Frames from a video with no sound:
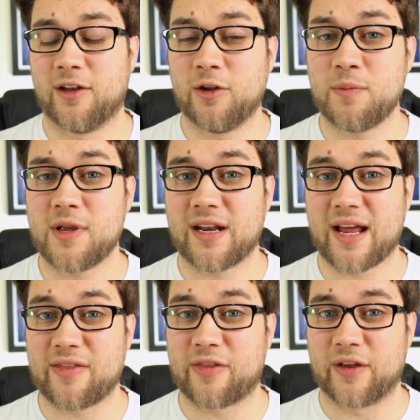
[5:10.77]
The Lumia
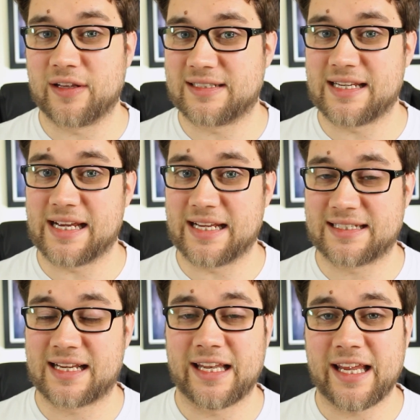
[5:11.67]
930 is
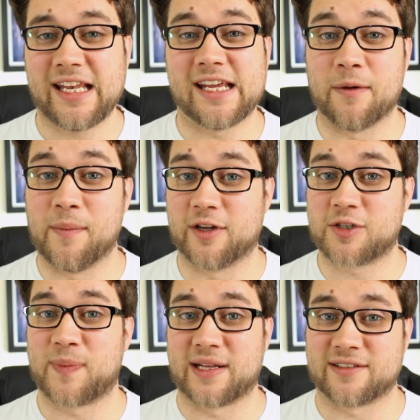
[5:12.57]
clearly a
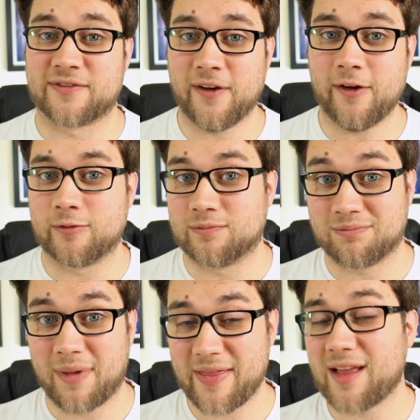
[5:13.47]
much better phone,
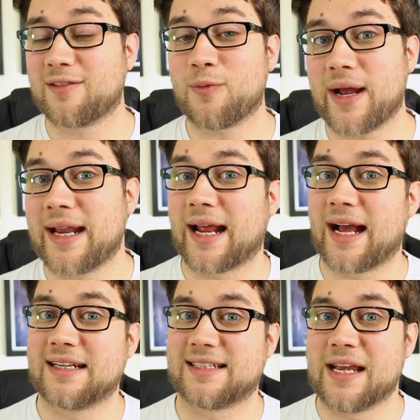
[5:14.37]
and that's why it
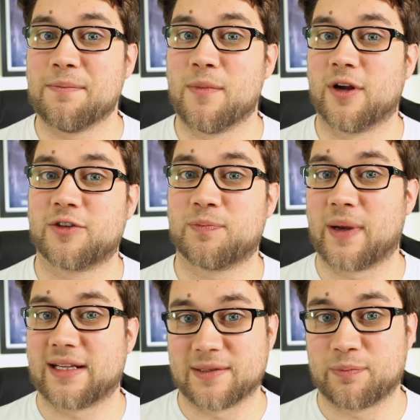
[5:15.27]
has a much
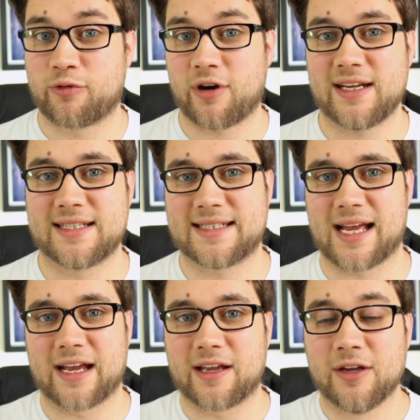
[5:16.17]
better price
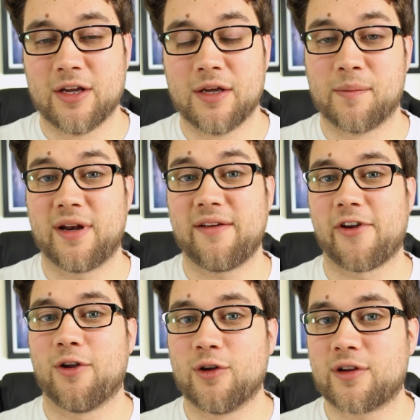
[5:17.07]
tag. But if
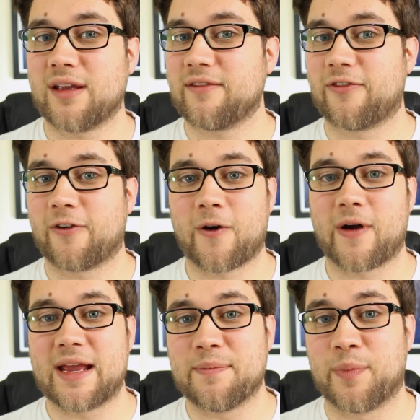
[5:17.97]
you're looking
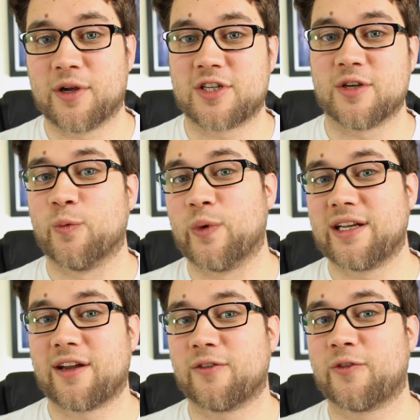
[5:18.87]
for a budget
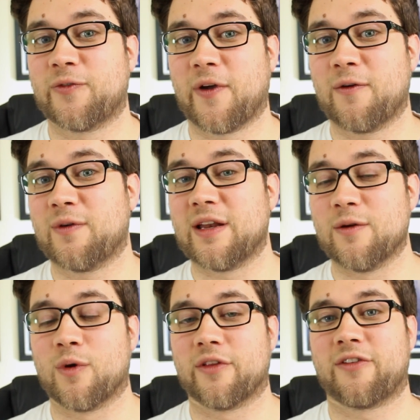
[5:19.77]
Windows phone and
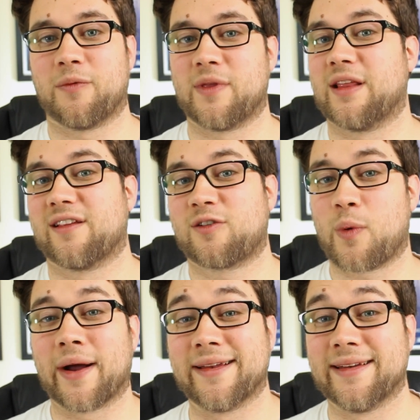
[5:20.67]
you want something that's
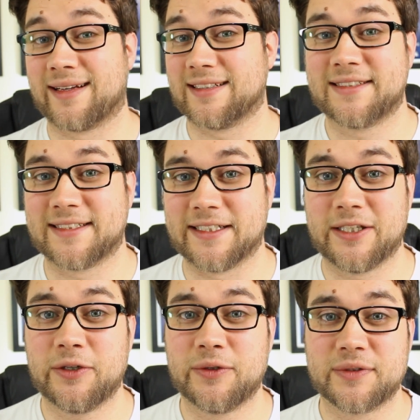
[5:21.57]
quite nice to
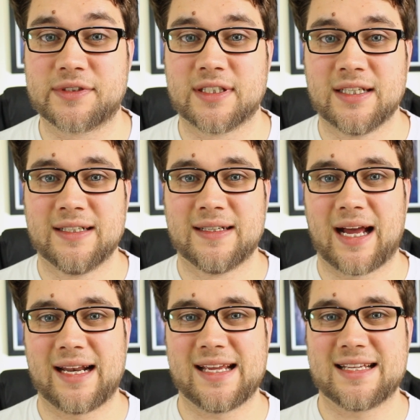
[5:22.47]
use,
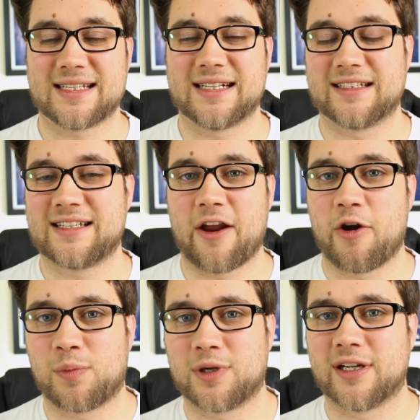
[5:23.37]
and it isn't a
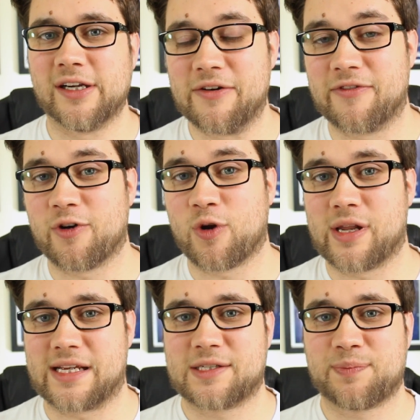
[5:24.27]
terrible
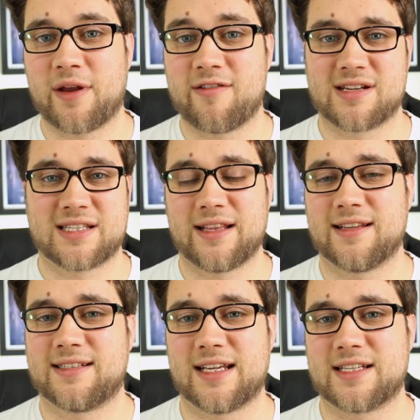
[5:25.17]
overall experience, then
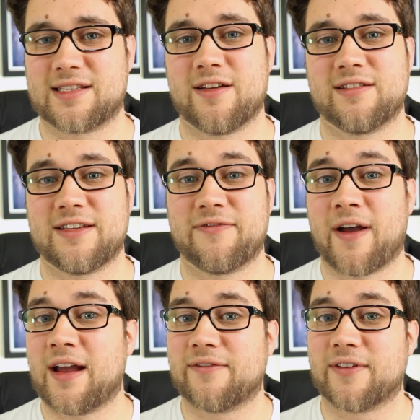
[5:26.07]
the
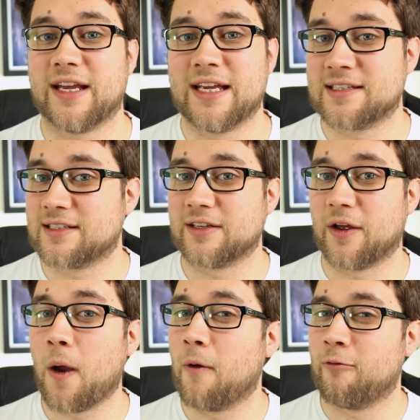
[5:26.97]
635 isn't
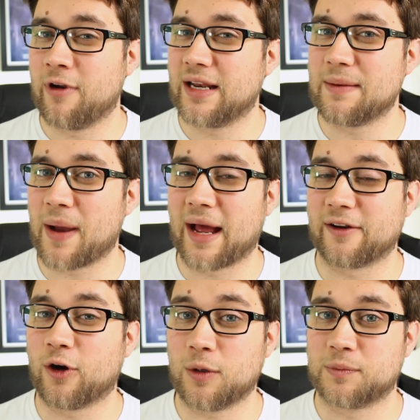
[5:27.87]
a really
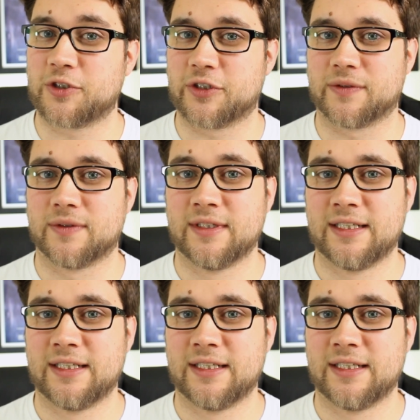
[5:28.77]
bad option.